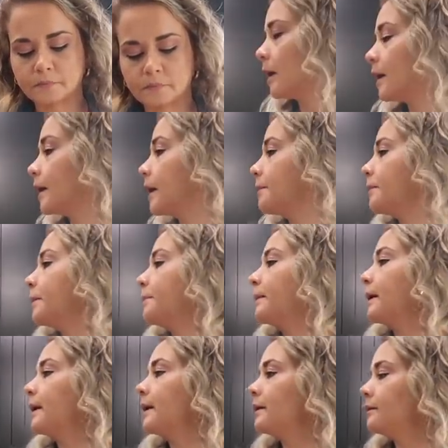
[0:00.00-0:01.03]
And grab a
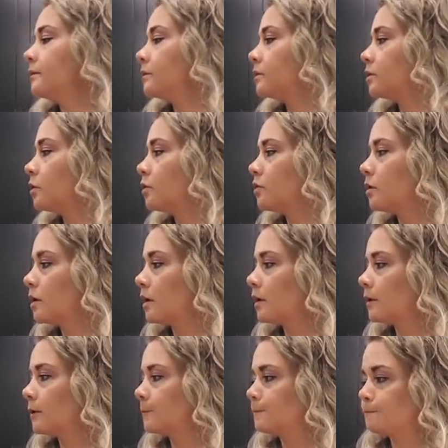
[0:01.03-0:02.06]
plate so you can